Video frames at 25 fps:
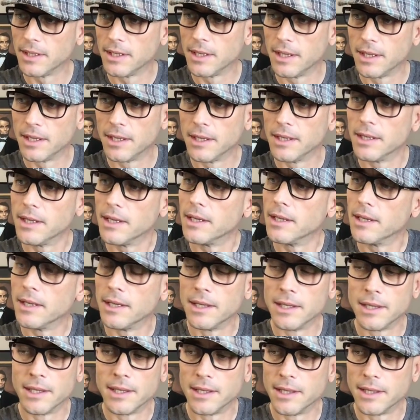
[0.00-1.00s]

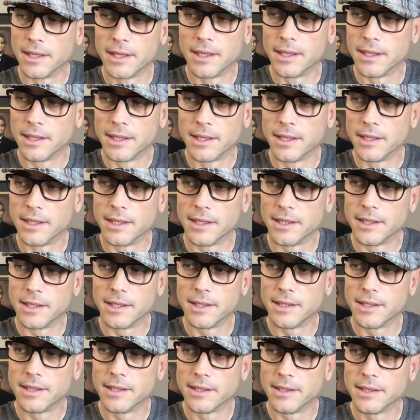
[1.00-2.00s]

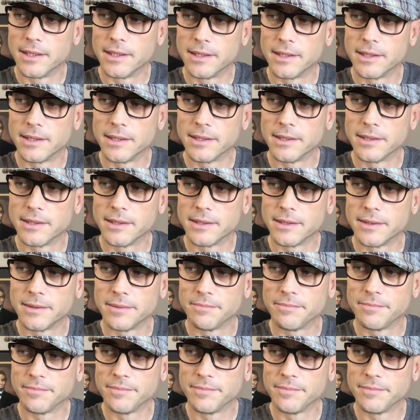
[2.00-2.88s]
Nothing is said.